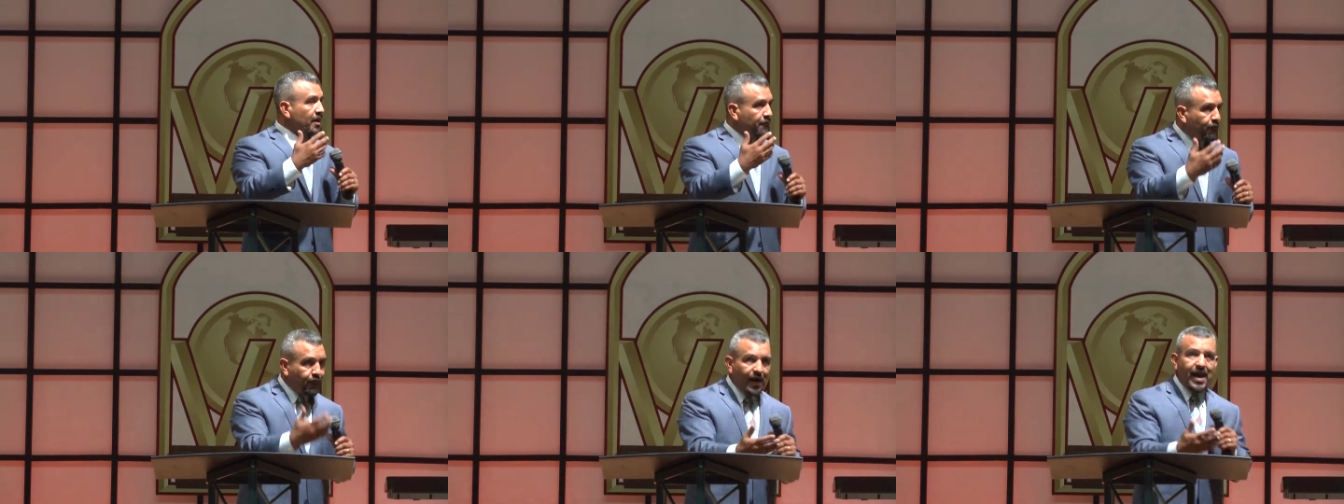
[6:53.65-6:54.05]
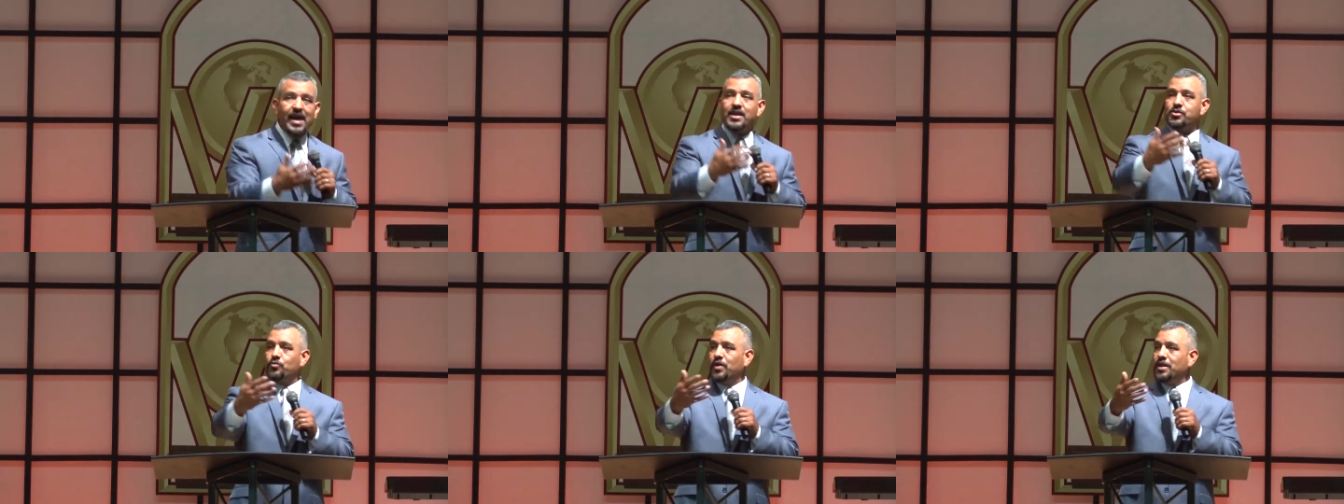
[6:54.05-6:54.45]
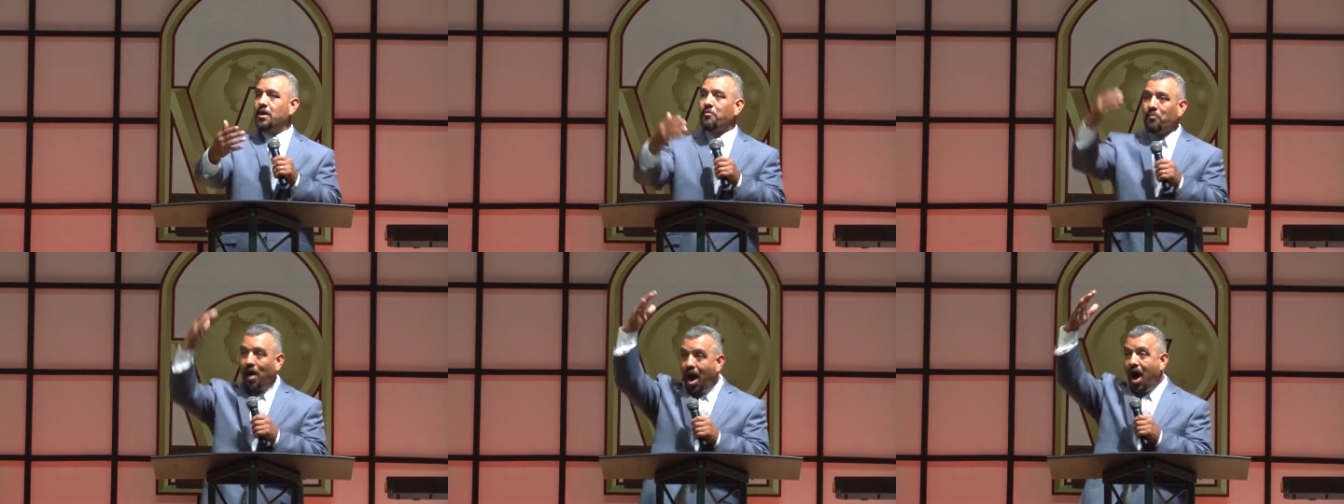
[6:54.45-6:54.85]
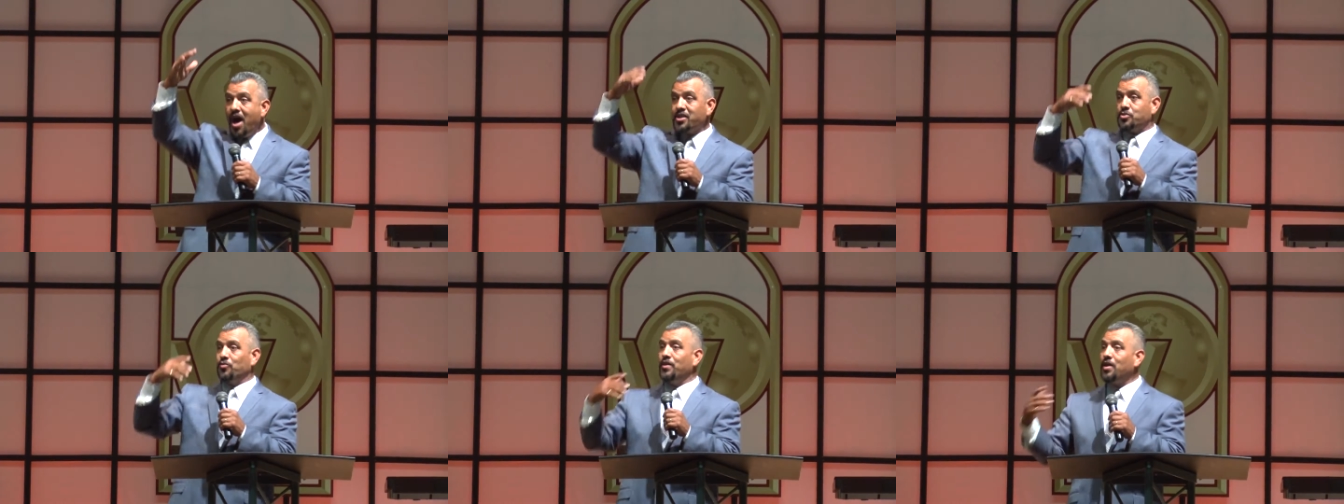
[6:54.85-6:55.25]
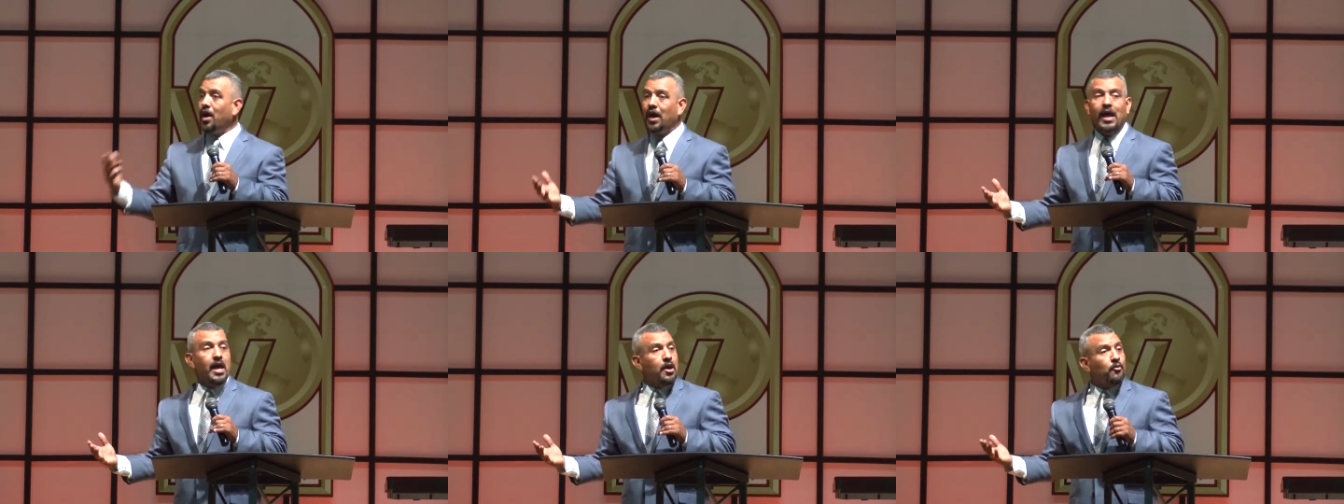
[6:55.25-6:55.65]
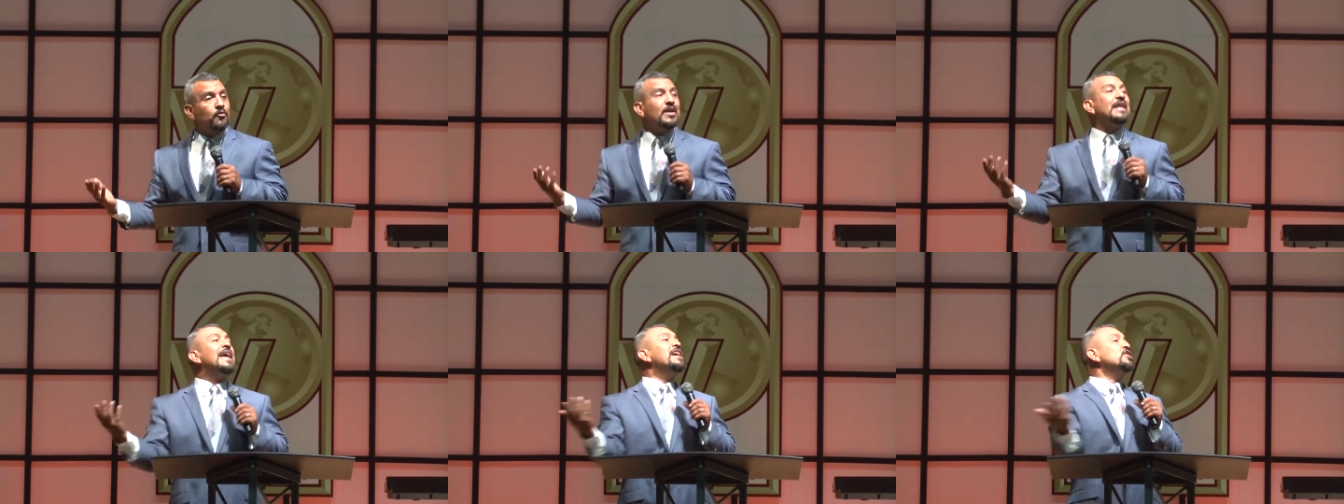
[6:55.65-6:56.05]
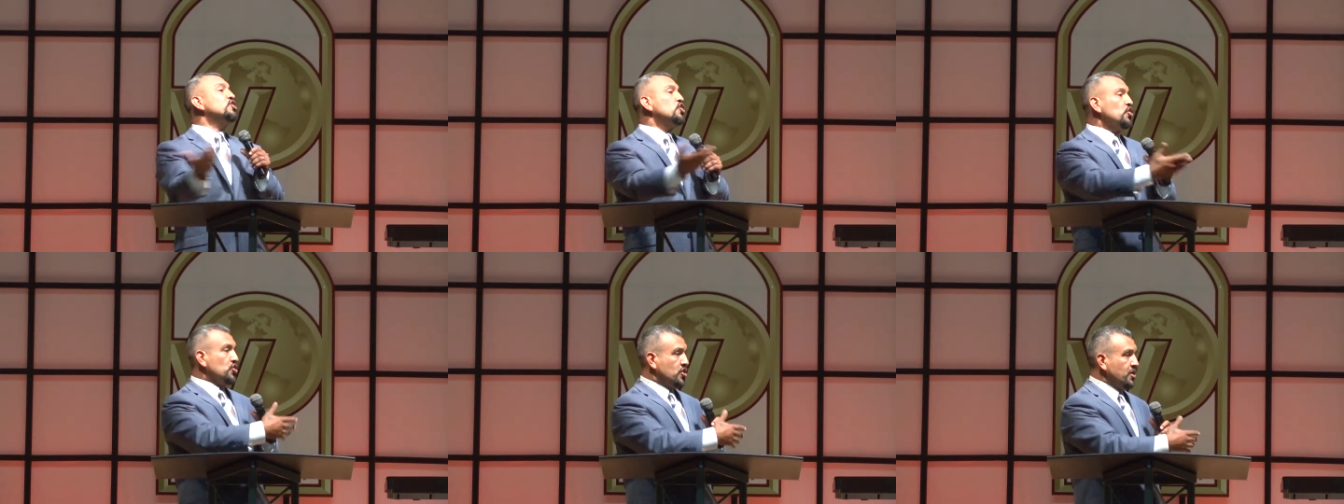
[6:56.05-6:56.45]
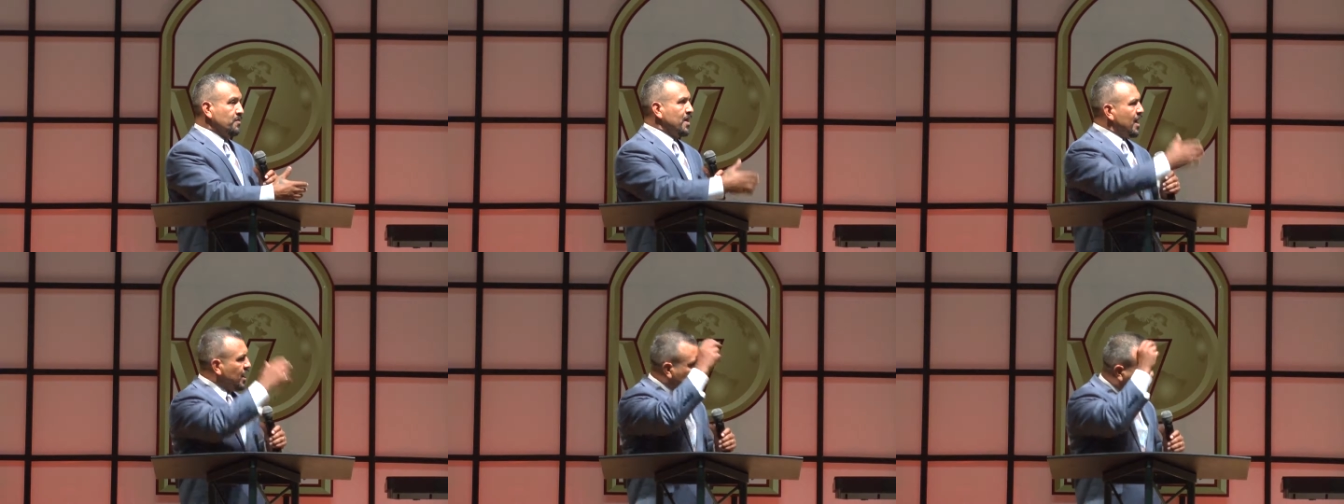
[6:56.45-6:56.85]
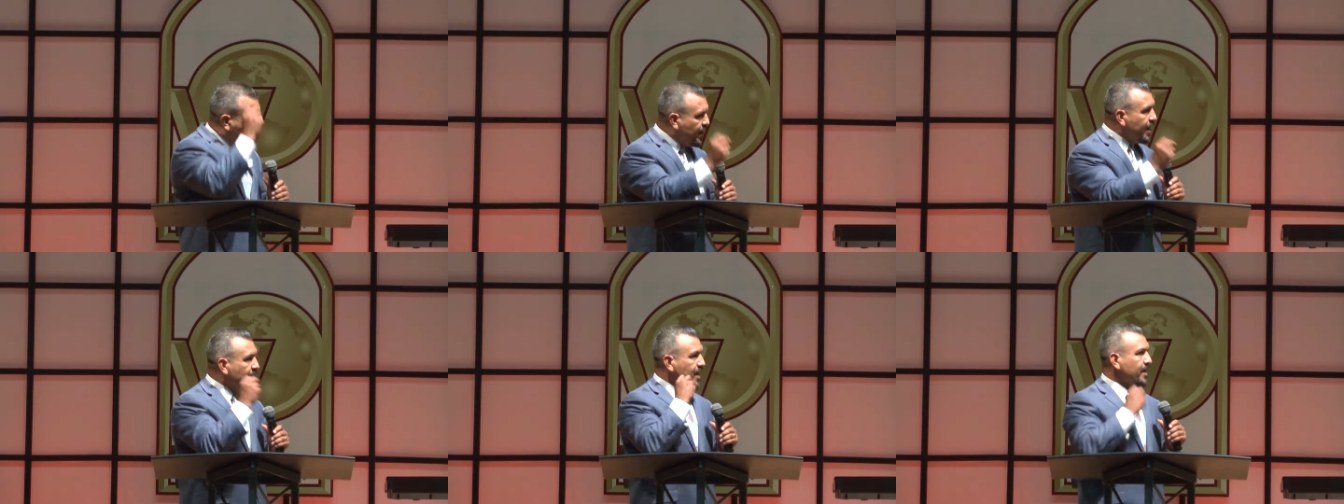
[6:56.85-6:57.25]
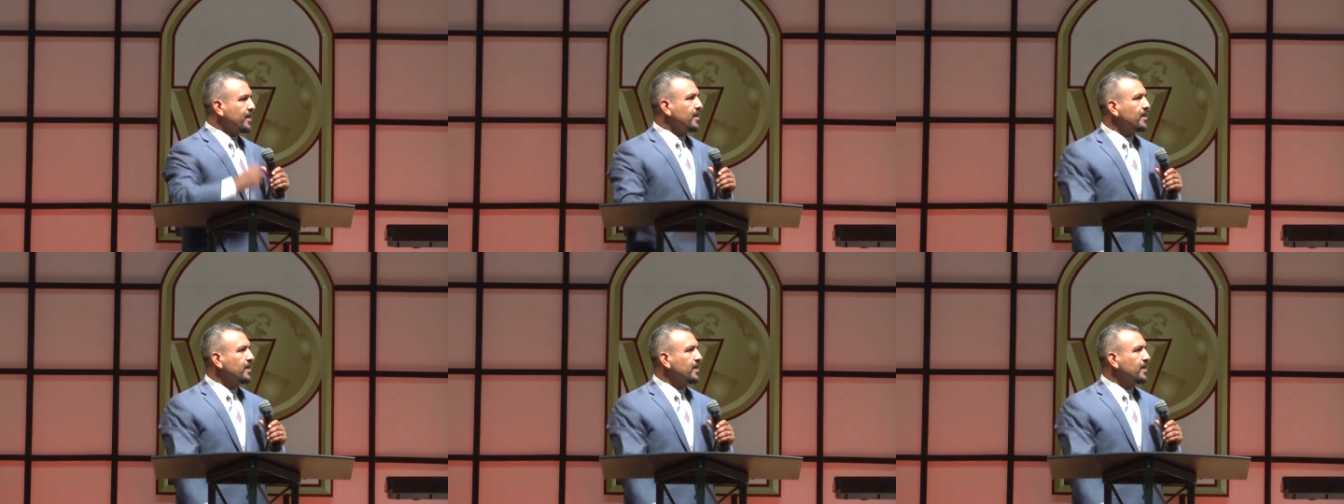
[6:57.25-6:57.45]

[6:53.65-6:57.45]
our friends, with our boss, with our relationship. It's big.